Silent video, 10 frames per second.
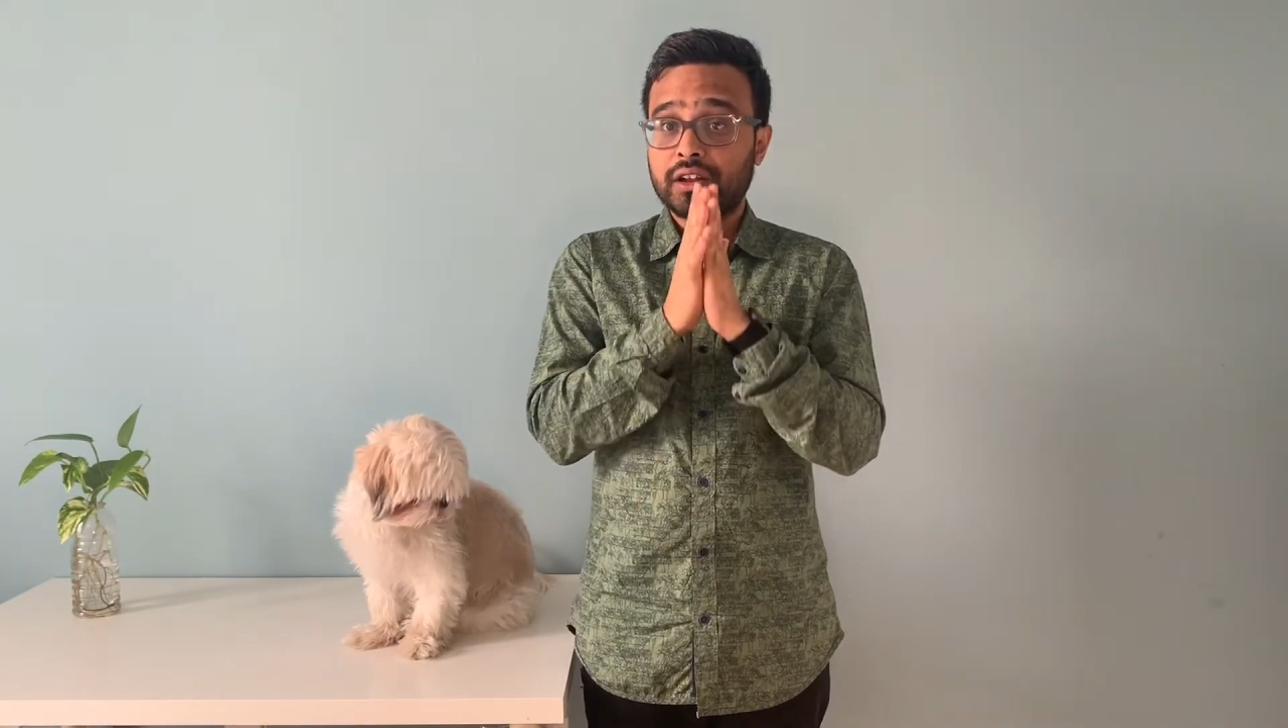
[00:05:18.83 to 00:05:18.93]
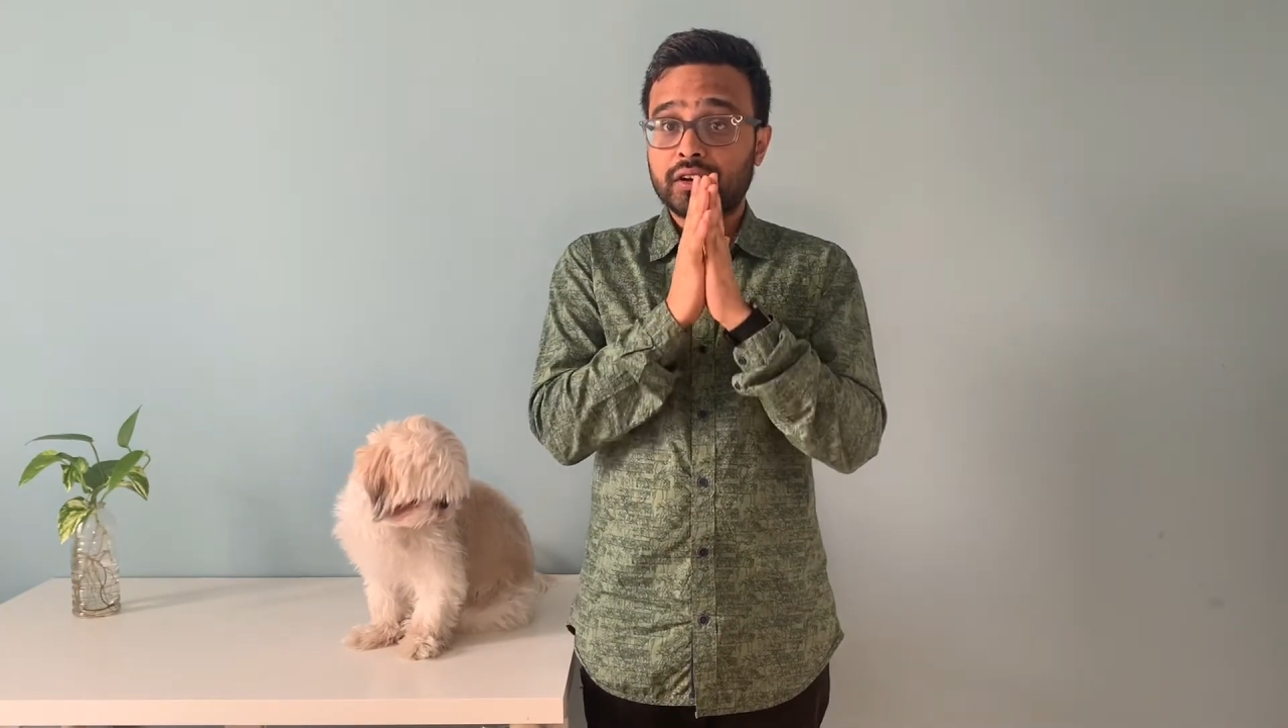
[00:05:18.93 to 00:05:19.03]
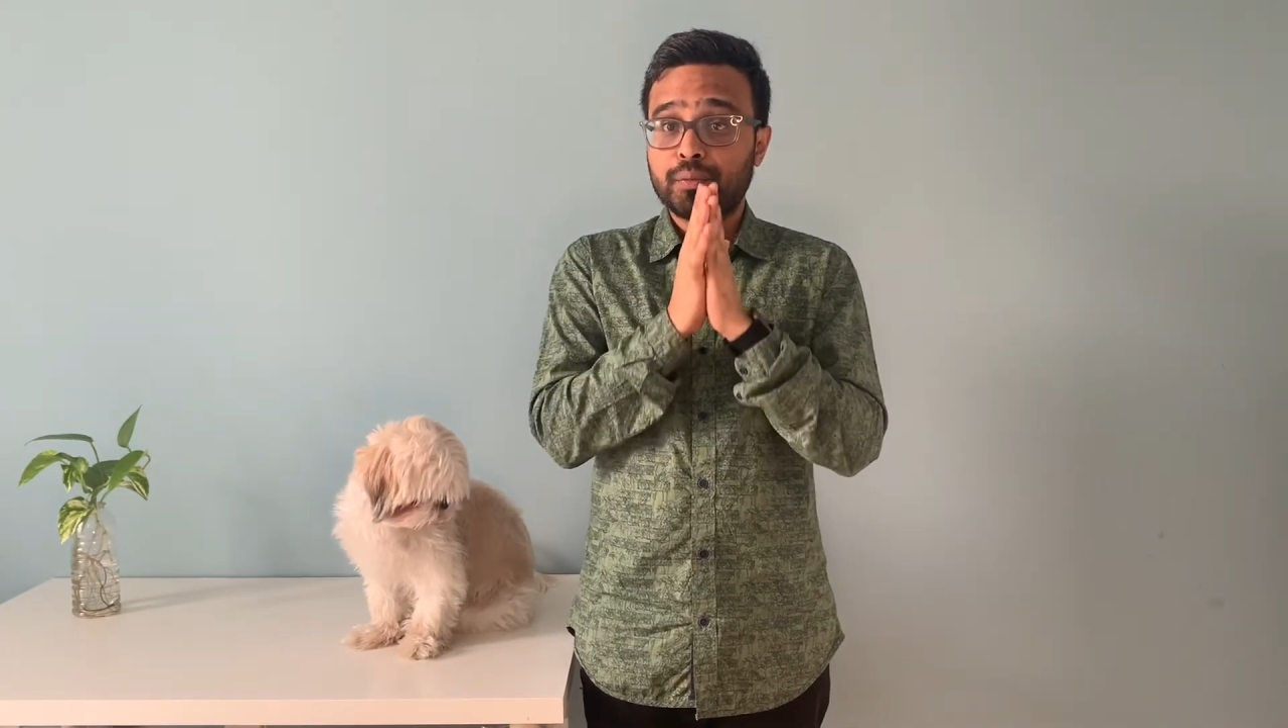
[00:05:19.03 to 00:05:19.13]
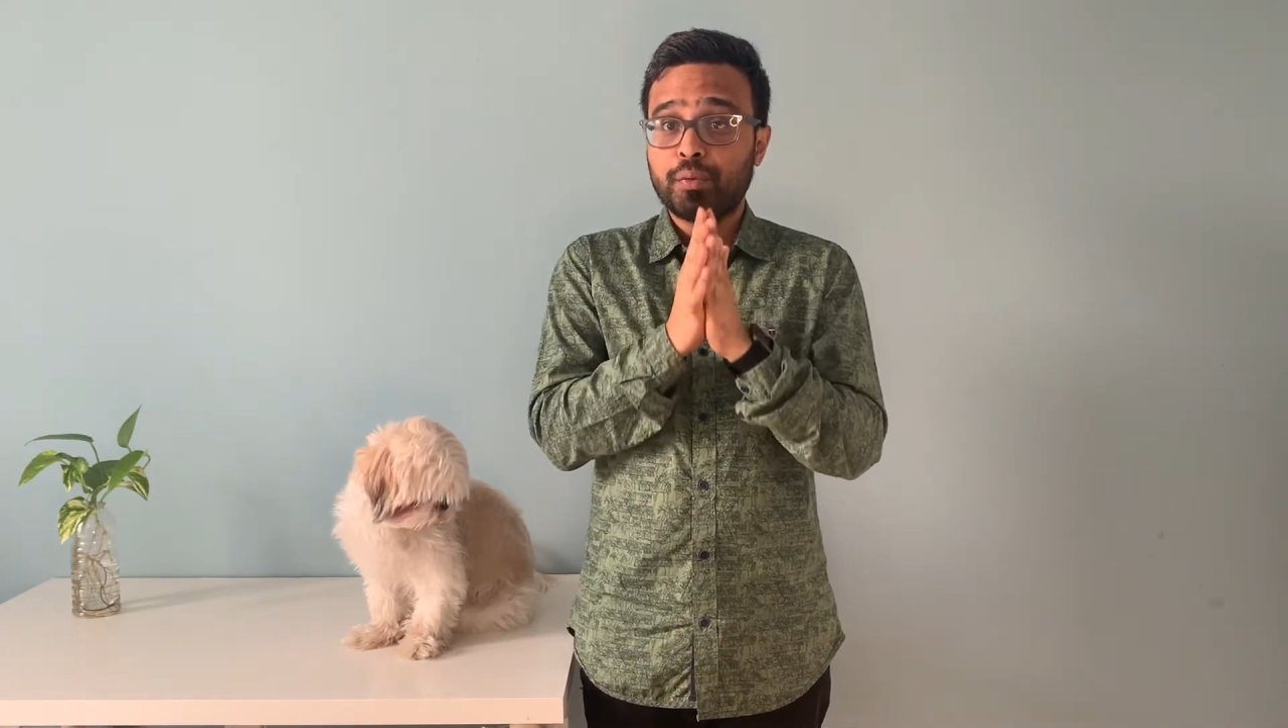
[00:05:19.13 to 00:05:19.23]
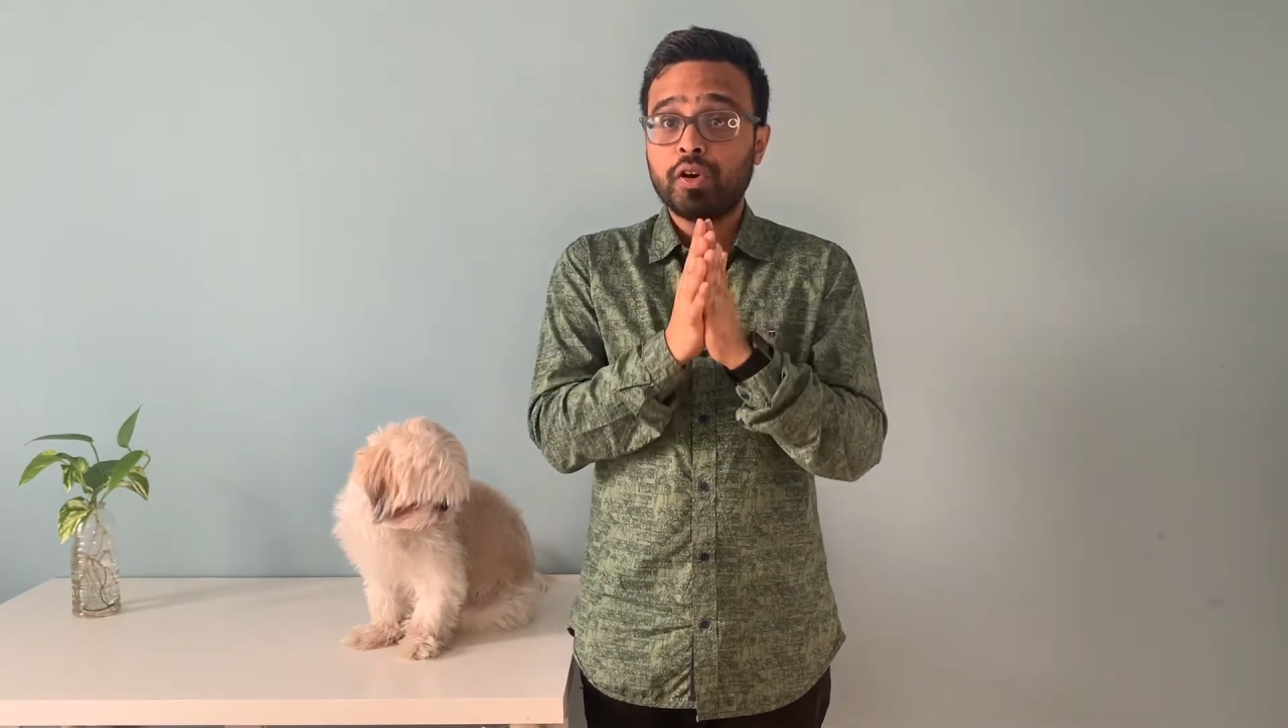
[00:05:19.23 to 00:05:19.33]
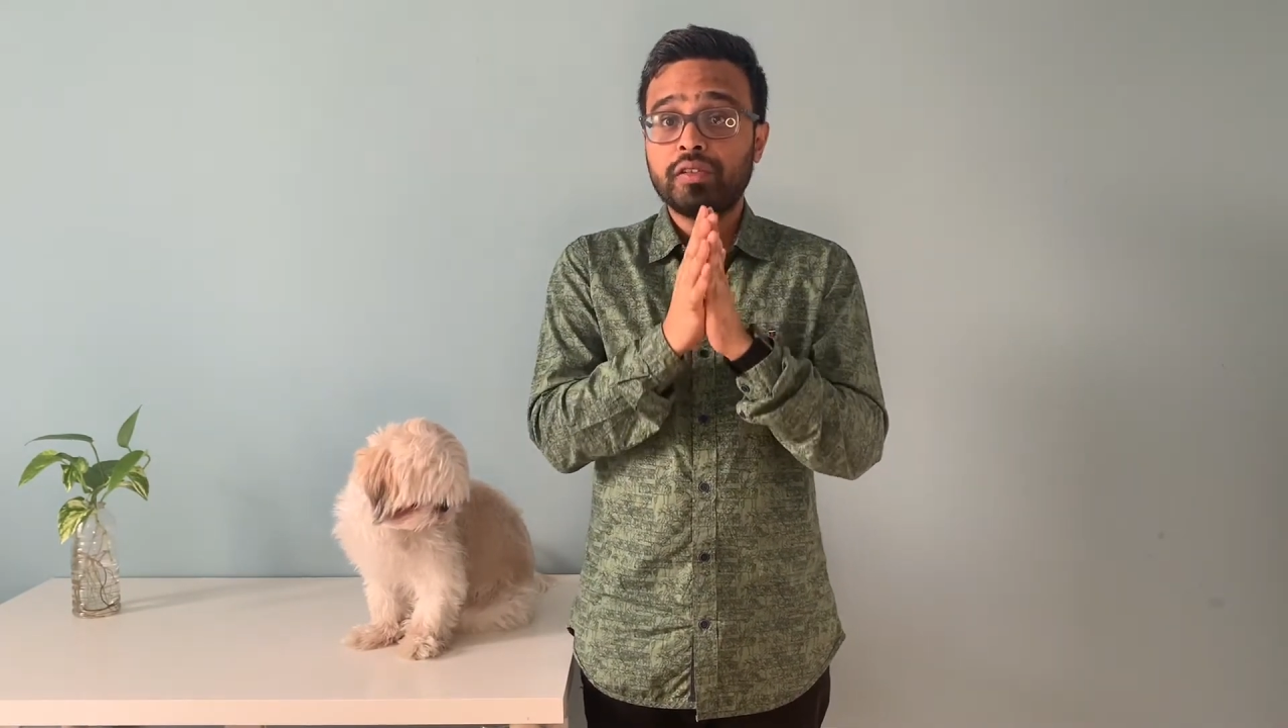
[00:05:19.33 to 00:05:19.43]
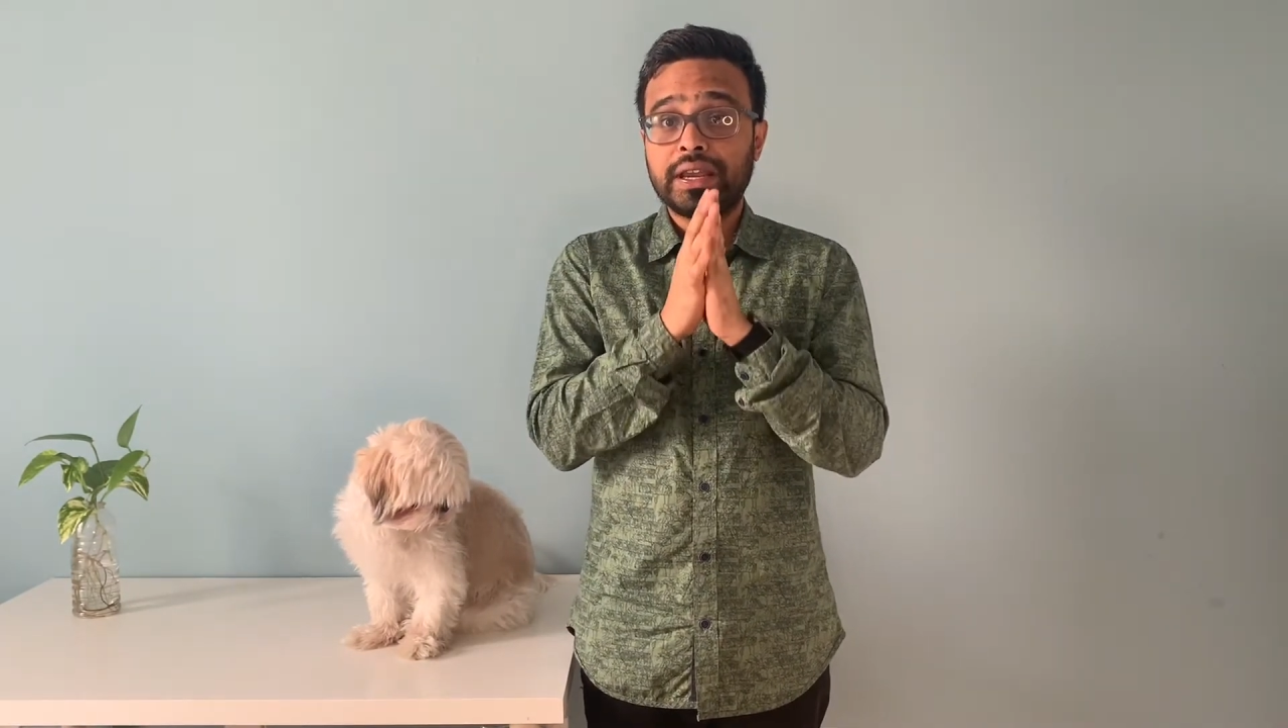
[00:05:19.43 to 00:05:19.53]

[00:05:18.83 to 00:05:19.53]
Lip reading: reports